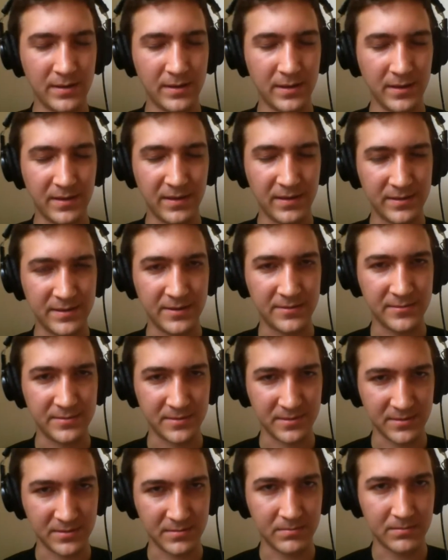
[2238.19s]
that
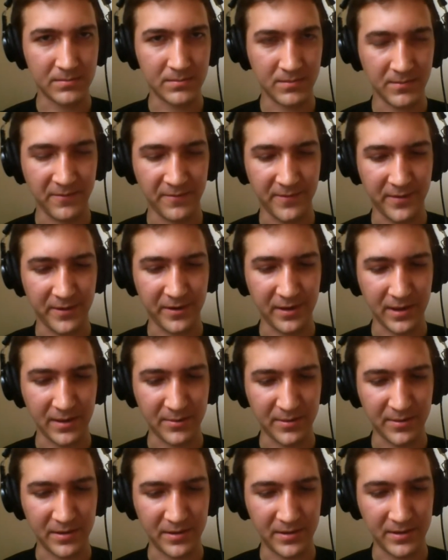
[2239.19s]
sounds very
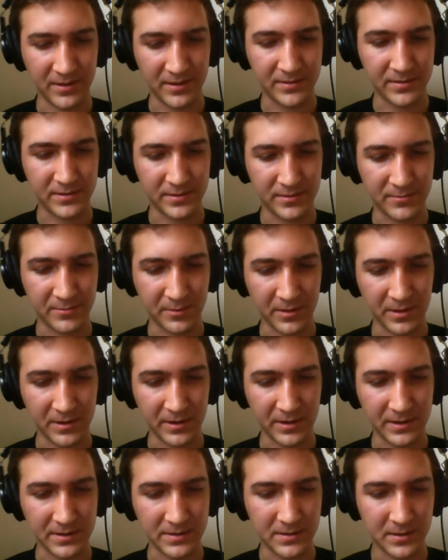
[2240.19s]
elaborate. That's really
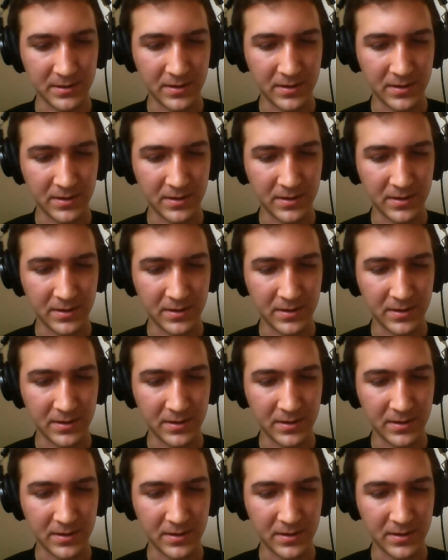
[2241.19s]
nice.